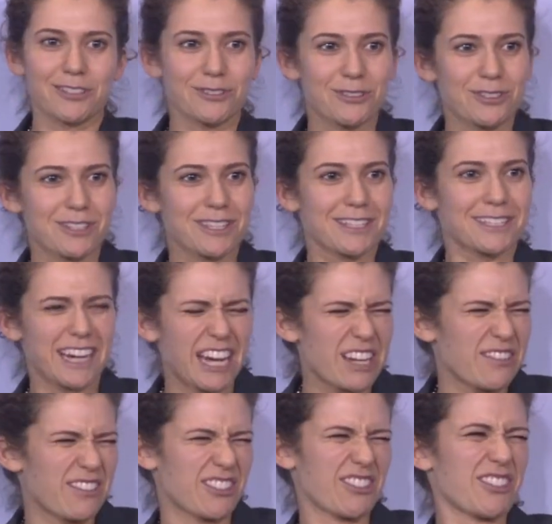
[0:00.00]
those are the
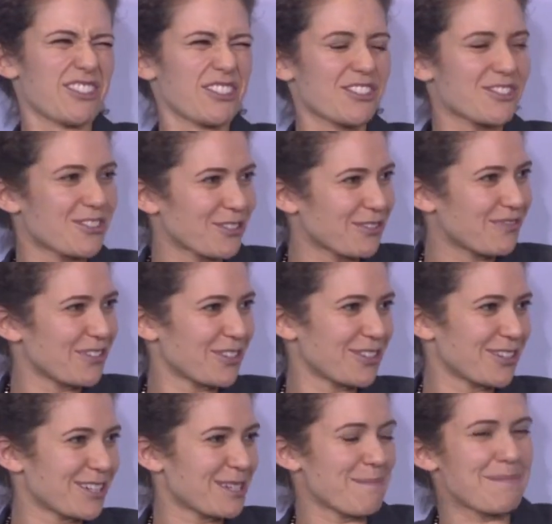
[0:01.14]
divers, the
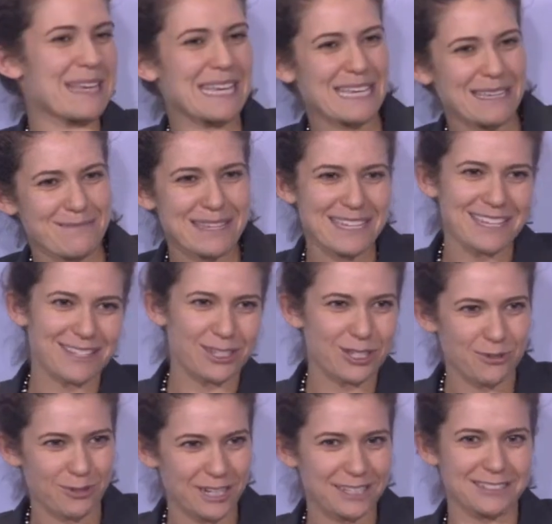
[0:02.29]
surfers, and maybe the
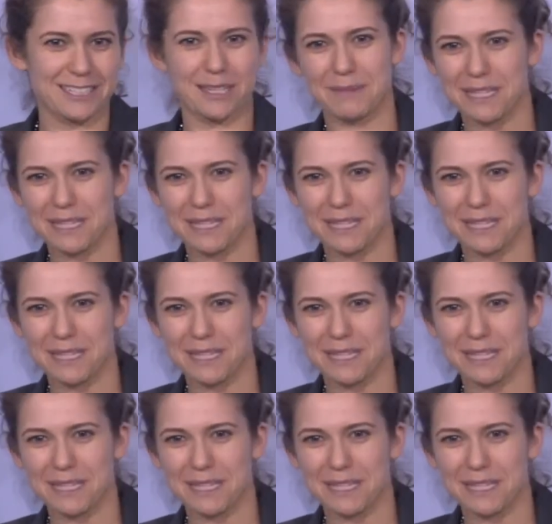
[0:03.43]
snorkeling,